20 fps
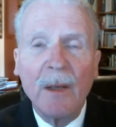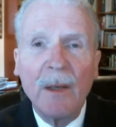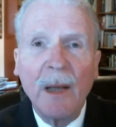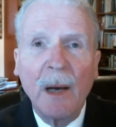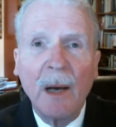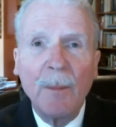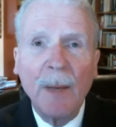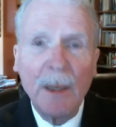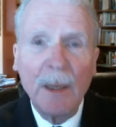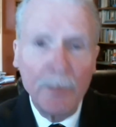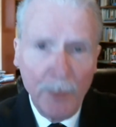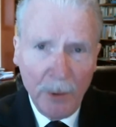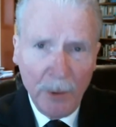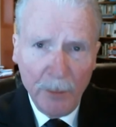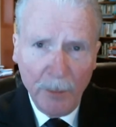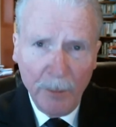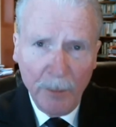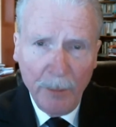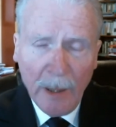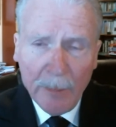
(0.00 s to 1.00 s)
Now, my
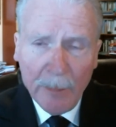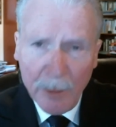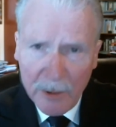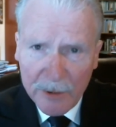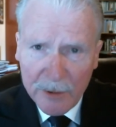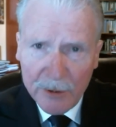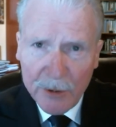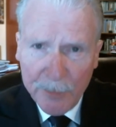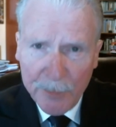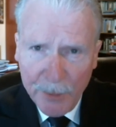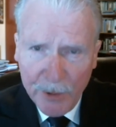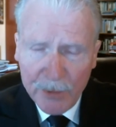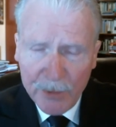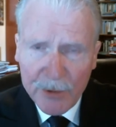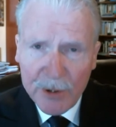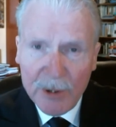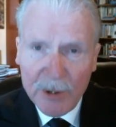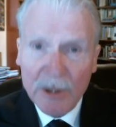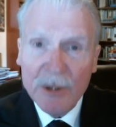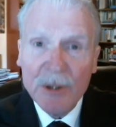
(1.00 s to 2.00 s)
book
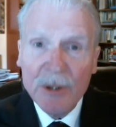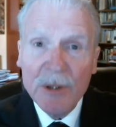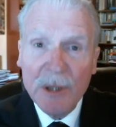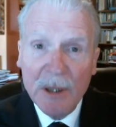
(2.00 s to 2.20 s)
disputes this